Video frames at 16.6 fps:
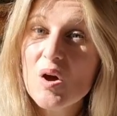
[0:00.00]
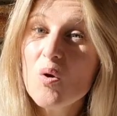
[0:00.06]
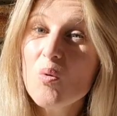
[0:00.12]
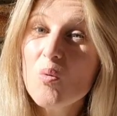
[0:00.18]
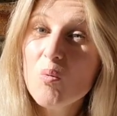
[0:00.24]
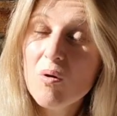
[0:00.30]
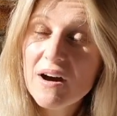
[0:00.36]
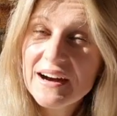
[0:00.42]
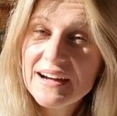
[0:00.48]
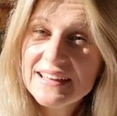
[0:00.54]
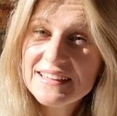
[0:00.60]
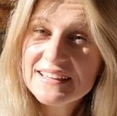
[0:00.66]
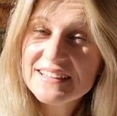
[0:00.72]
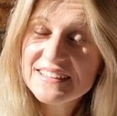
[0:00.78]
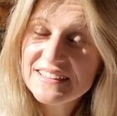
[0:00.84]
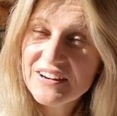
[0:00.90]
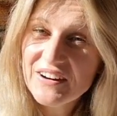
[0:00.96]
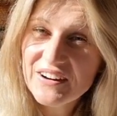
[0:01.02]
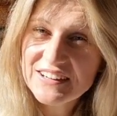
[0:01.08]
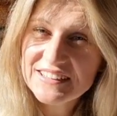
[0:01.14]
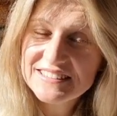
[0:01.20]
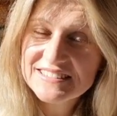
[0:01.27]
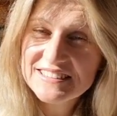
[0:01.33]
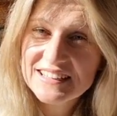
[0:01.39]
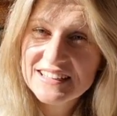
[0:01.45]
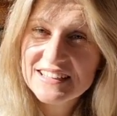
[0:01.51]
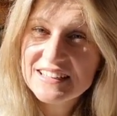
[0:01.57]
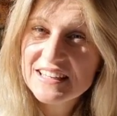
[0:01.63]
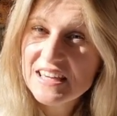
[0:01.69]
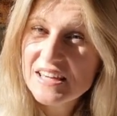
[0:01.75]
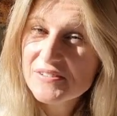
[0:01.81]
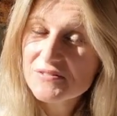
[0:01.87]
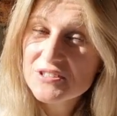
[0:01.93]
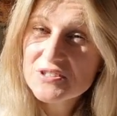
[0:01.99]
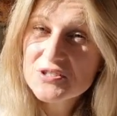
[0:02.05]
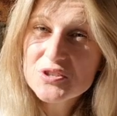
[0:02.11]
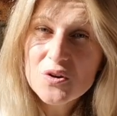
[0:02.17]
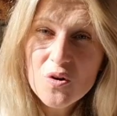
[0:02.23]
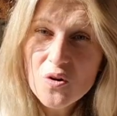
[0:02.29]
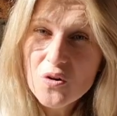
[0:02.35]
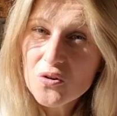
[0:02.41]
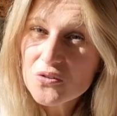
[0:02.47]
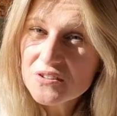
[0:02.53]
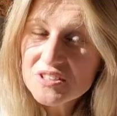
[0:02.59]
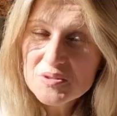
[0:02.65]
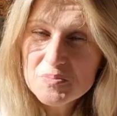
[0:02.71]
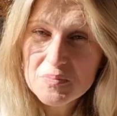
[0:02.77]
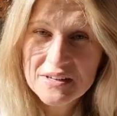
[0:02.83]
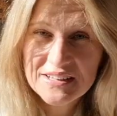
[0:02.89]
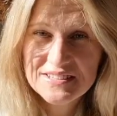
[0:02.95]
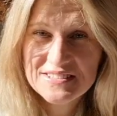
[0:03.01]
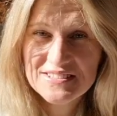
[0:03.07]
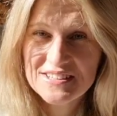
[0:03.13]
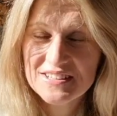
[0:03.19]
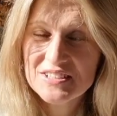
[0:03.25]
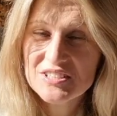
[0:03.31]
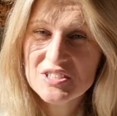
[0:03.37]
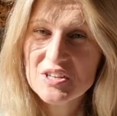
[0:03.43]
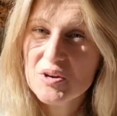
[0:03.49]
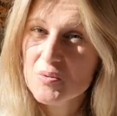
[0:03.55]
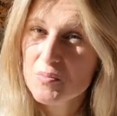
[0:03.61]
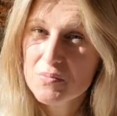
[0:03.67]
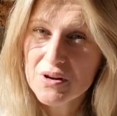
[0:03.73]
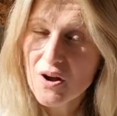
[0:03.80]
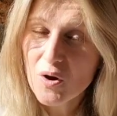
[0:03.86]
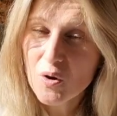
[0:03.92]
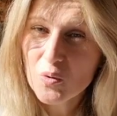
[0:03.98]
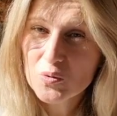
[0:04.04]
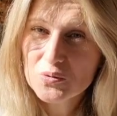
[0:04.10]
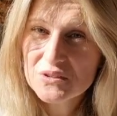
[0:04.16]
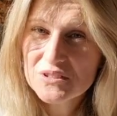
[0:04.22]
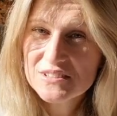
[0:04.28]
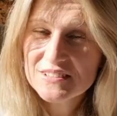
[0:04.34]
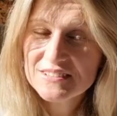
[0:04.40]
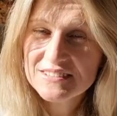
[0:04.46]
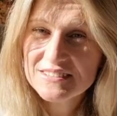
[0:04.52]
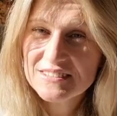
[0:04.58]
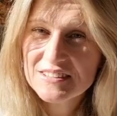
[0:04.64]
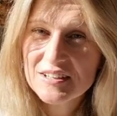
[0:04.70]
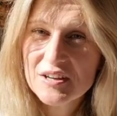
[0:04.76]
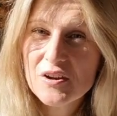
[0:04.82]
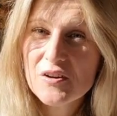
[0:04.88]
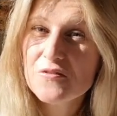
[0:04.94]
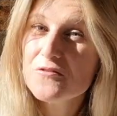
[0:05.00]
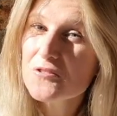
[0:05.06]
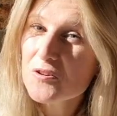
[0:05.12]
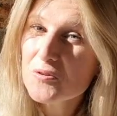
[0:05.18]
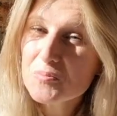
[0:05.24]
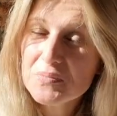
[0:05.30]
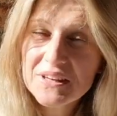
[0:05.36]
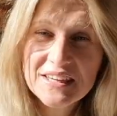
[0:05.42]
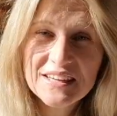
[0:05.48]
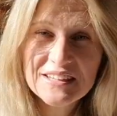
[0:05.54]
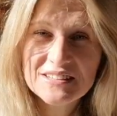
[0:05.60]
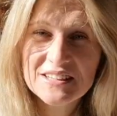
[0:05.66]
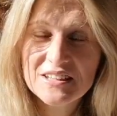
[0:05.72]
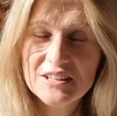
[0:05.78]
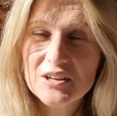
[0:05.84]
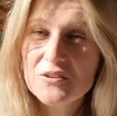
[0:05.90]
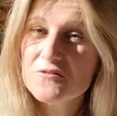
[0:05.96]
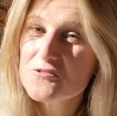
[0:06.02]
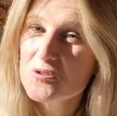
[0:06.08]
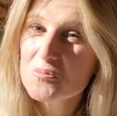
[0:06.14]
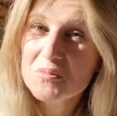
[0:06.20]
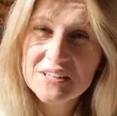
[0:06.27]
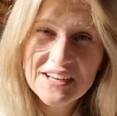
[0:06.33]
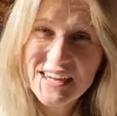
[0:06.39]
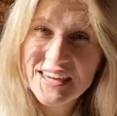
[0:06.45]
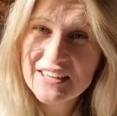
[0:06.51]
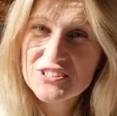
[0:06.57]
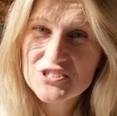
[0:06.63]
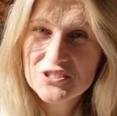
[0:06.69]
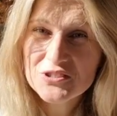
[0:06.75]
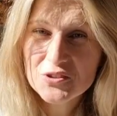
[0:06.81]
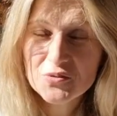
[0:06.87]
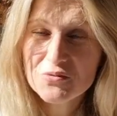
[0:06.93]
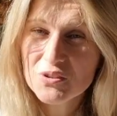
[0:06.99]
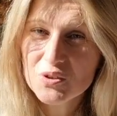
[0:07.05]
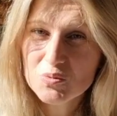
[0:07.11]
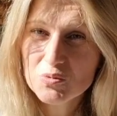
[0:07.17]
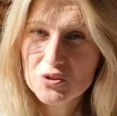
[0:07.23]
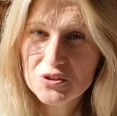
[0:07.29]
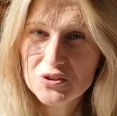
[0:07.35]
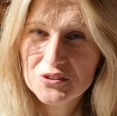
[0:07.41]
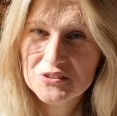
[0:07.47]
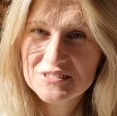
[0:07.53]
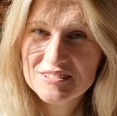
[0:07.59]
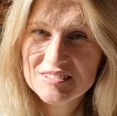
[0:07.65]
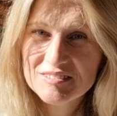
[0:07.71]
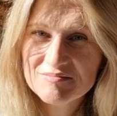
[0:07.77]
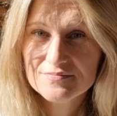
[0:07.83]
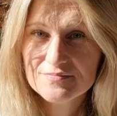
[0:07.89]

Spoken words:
Why God gave us all these blessings, brachot, from beginning, from creation of the world?